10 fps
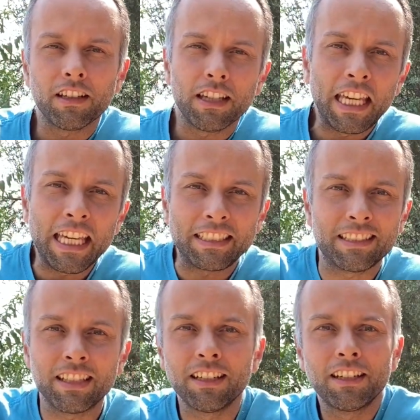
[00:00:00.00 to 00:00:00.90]

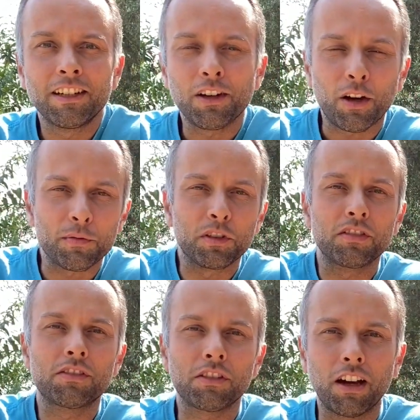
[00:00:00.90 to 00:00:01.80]
heat of the
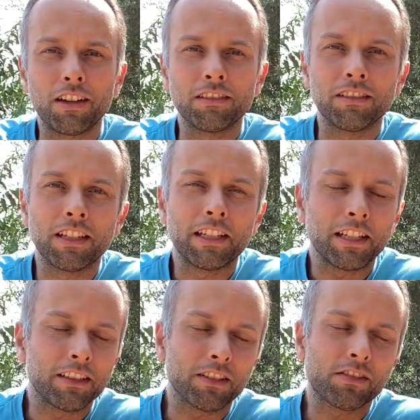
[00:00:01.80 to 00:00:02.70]
sun
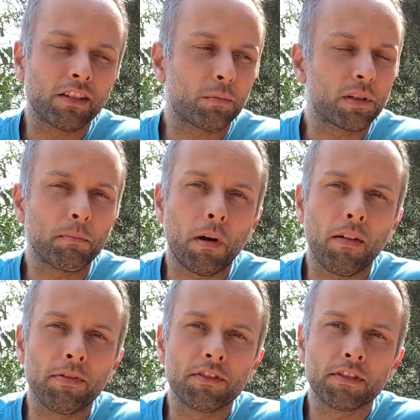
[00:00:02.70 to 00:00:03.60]
in the summer
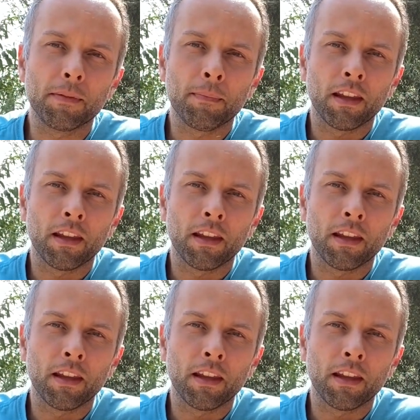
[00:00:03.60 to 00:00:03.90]
months.